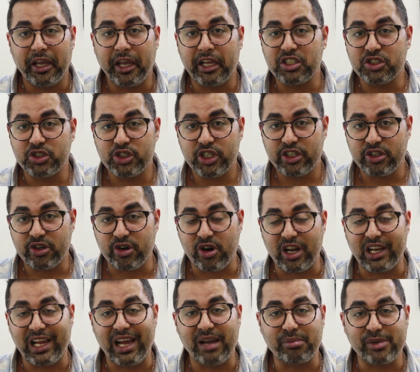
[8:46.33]
In
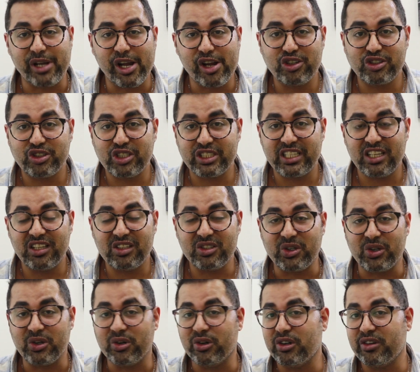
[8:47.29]
general, I'm going to tell
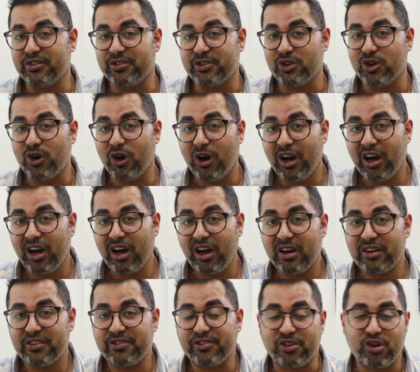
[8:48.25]
you, if you
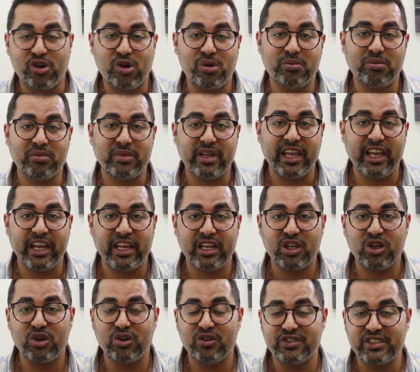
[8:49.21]
are from
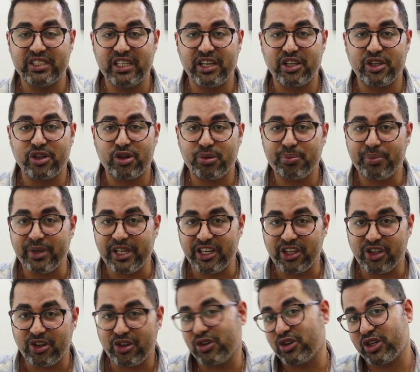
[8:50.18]
any of the
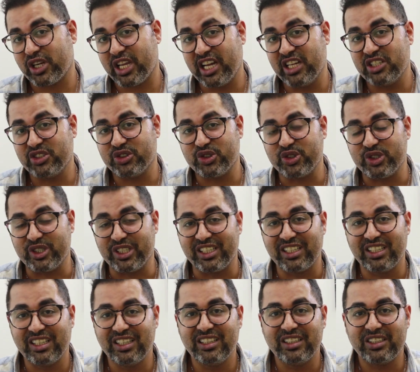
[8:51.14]
European Union
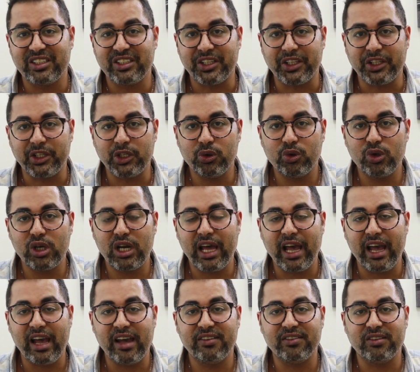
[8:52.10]
country, you
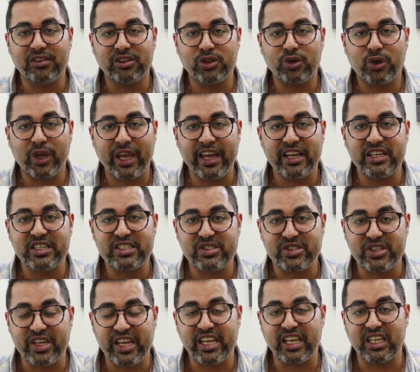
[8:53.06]
will have, you can
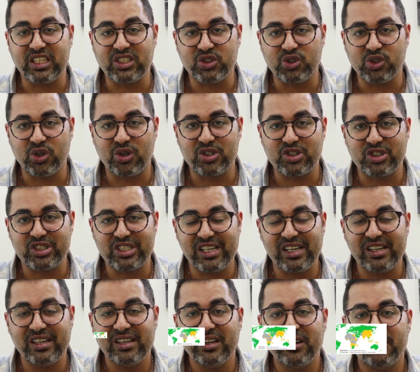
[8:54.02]
stay in
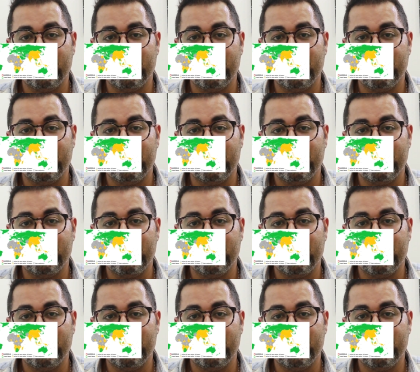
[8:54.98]
Georgia